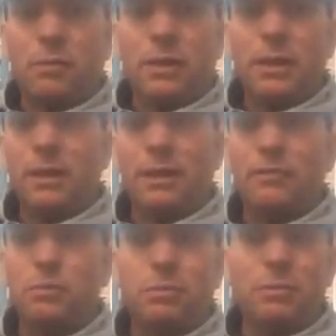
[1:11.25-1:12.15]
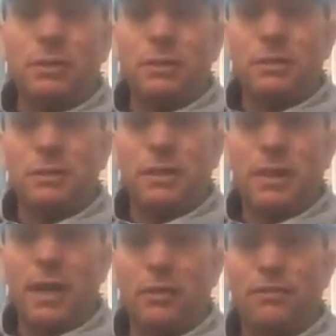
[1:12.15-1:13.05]
Why? I love sport, you
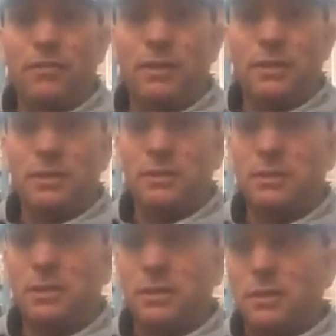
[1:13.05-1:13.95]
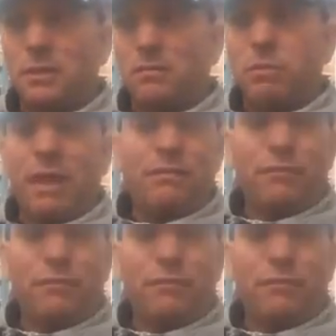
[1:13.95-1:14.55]
know, health, fitness, played